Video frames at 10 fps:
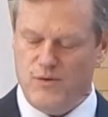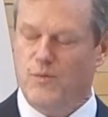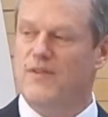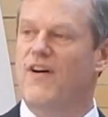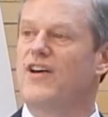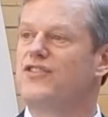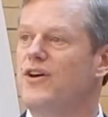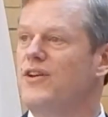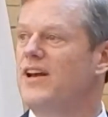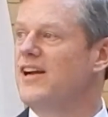We've
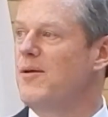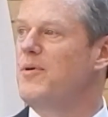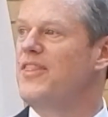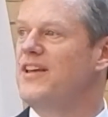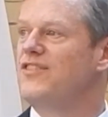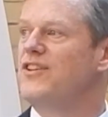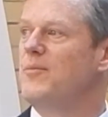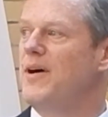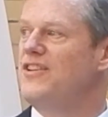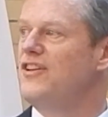also done a couple things in the
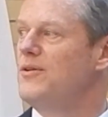budget.